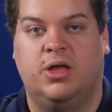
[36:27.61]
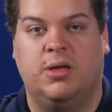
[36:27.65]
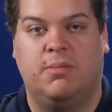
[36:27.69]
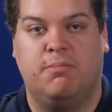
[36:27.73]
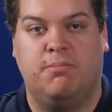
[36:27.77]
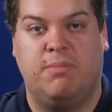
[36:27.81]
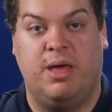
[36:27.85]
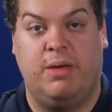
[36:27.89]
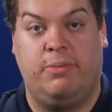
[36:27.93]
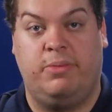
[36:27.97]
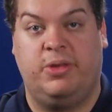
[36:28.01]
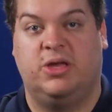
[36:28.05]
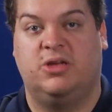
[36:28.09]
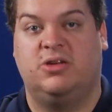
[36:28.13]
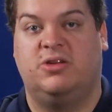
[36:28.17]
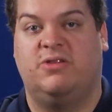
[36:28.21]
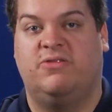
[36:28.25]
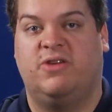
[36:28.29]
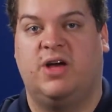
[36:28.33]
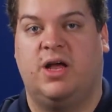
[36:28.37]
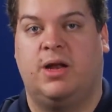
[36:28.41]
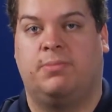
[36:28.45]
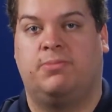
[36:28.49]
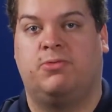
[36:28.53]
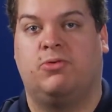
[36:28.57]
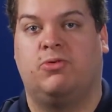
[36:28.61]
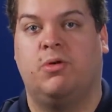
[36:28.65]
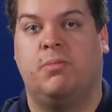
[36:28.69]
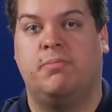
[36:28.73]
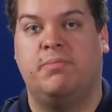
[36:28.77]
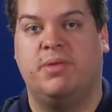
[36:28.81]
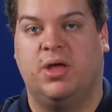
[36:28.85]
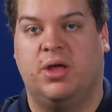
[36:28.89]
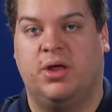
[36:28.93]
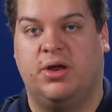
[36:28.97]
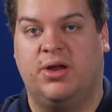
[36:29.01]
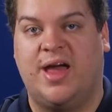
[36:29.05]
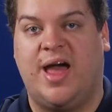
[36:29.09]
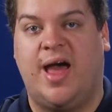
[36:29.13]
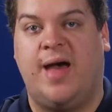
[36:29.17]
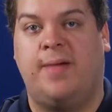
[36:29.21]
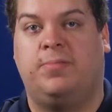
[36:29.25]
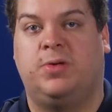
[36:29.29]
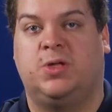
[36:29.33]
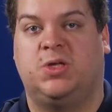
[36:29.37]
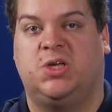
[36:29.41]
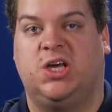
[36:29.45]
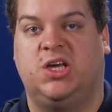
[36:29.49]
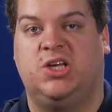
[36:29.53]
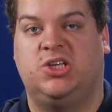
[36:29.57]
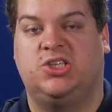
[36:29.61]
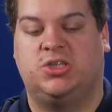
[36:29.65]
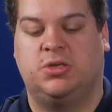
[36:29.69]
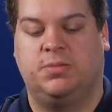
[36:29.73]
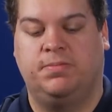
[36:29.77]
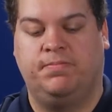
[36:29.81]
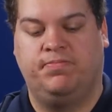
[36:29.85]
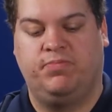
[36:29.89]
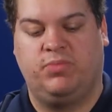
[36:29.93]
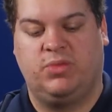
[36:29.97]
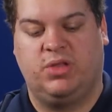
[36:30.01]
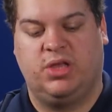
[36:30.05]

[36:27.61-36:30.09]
Maybe a developer will build an application.